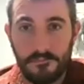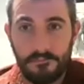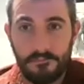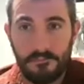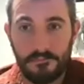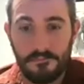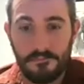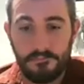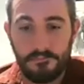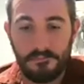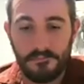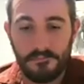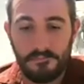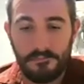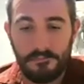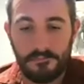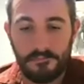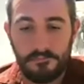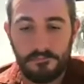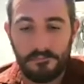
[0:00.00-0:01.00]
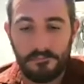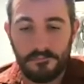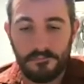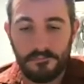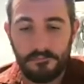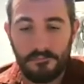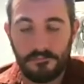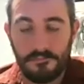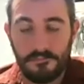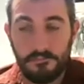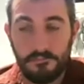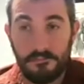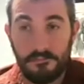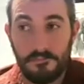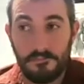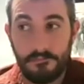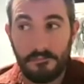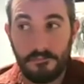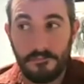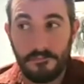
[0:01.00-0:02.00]

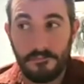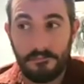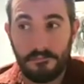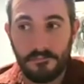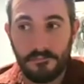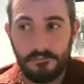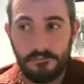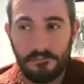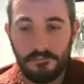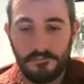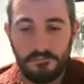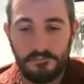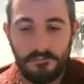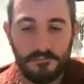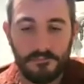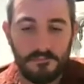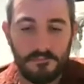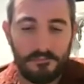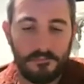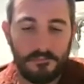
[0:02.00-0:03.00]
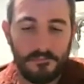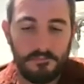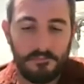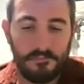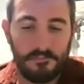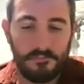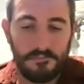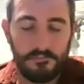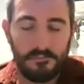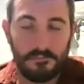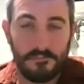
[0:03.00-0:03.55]
(not speaking)